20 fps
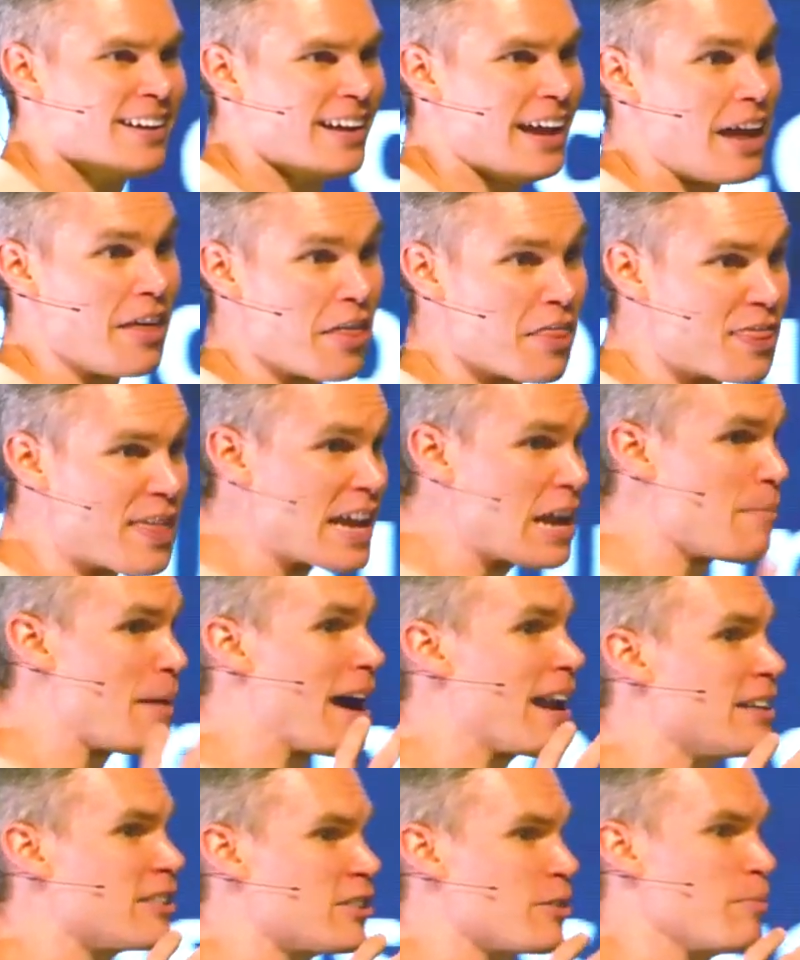and then think
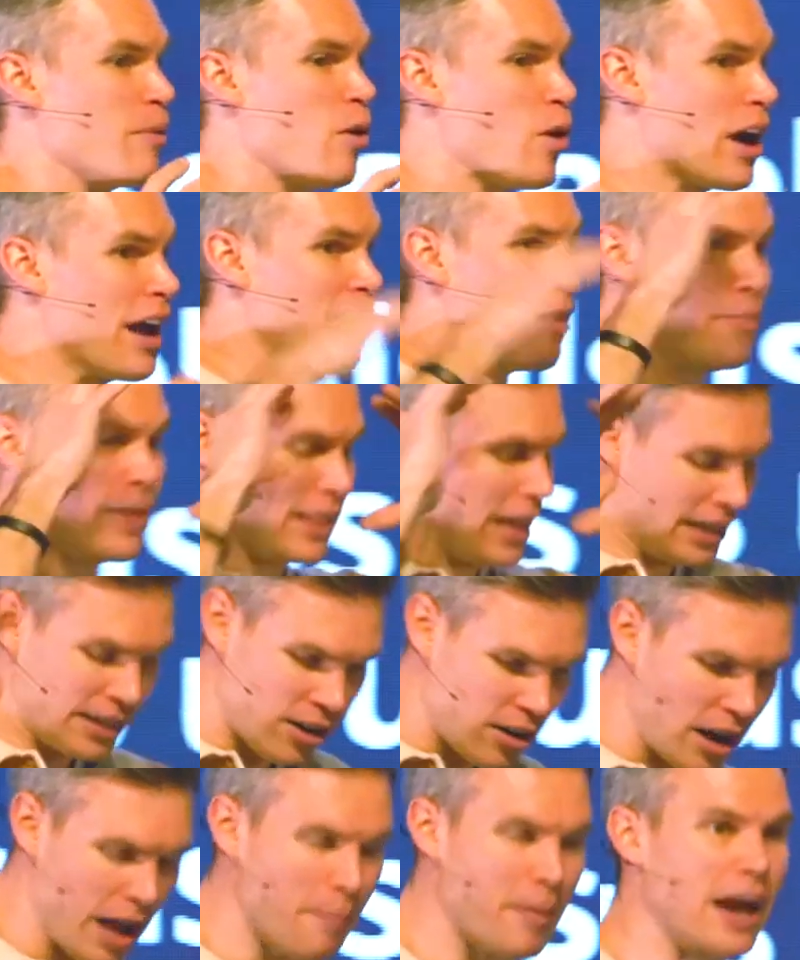about it some more and then be like,
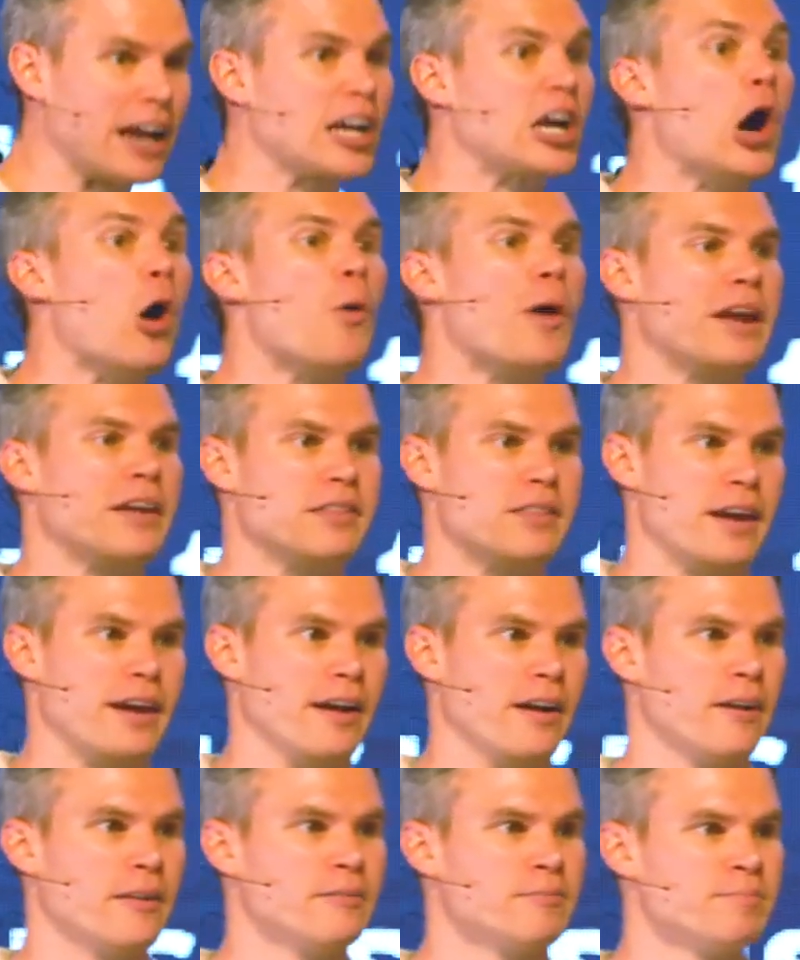no, no, no I'm not going
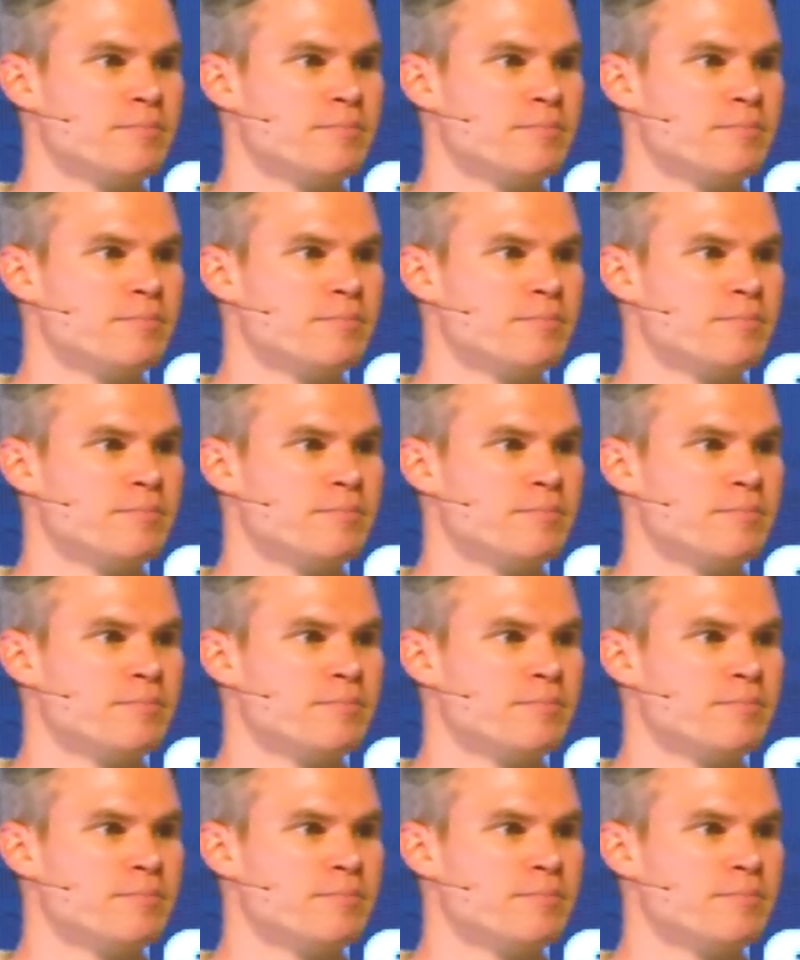there.